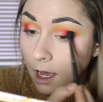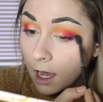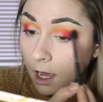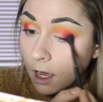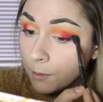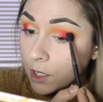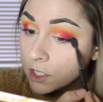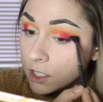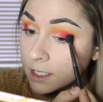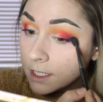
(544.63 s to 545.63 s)

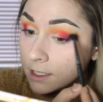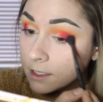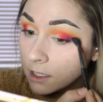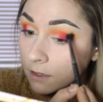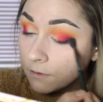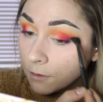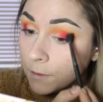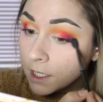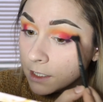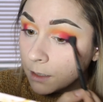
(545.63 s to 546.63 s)
it's just easier for
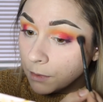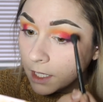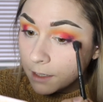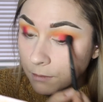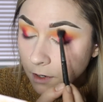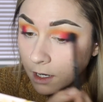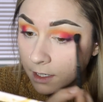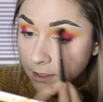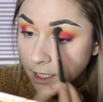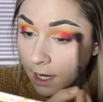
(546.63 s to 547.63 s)
me to blend
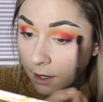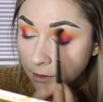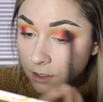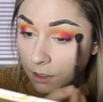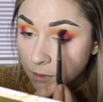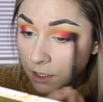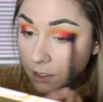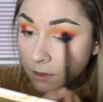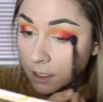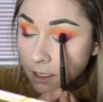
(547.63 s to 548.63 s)
product out. So I'm just
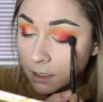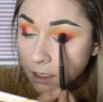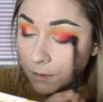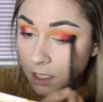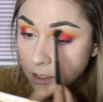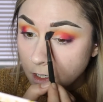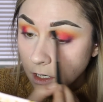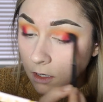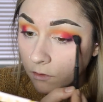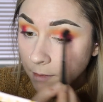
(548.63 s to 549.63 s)
using it to make sure
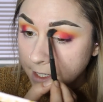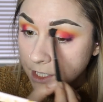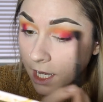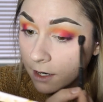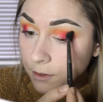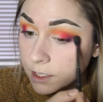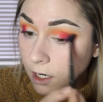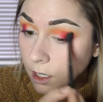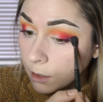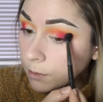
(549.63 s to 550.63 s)
all of my shadows
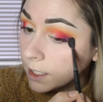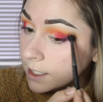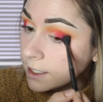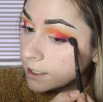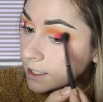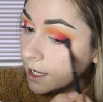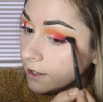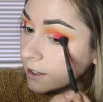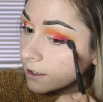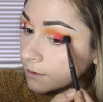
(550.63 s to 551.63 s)
are blended in together.